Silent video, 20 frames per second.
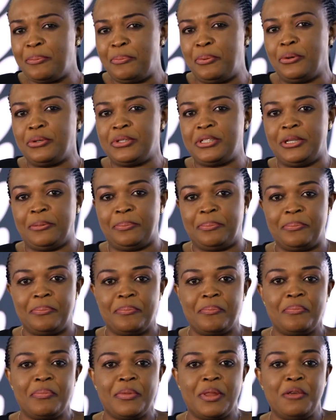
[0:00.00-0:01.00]
a pro tip
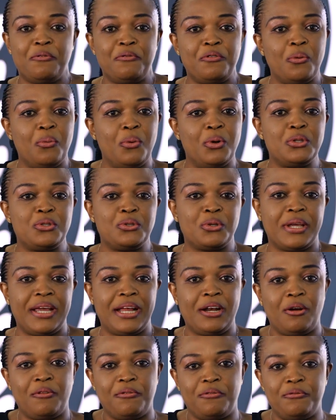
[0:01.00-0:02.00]
if you want to
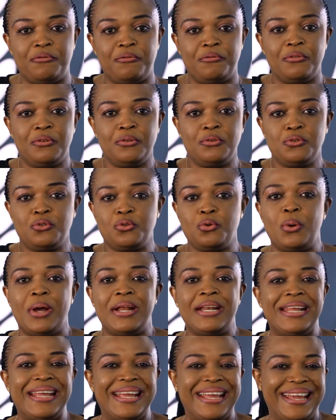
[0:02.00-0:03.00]
get off to
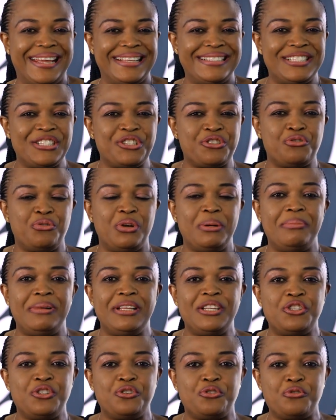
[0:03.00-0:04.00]
an
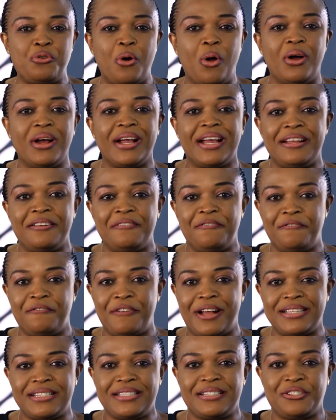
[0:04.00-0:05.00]
extremely strong and
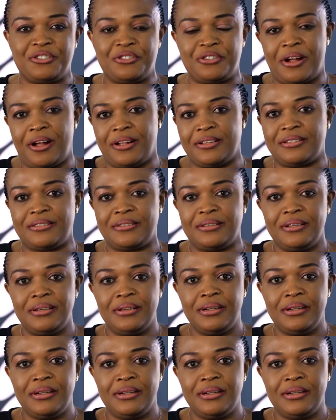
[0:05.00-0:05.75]
fast start.